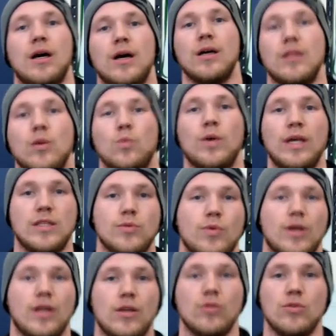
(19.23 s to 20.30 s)
The weights
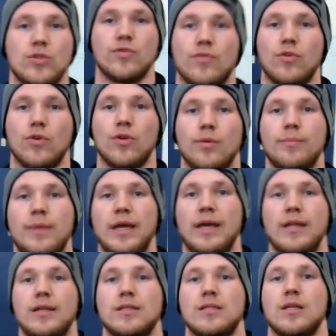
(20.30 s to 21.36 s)
we're going to use for
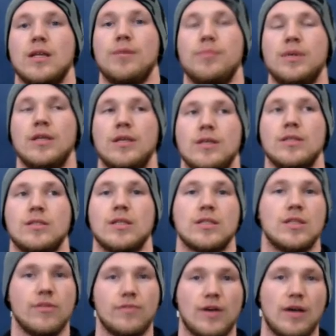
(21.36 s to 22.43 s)
men is going to be
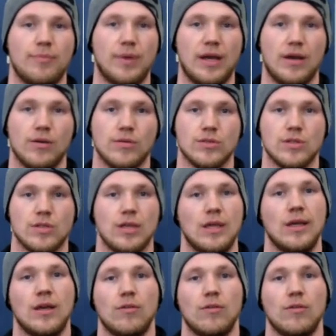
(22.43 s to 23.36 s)
65 pounds.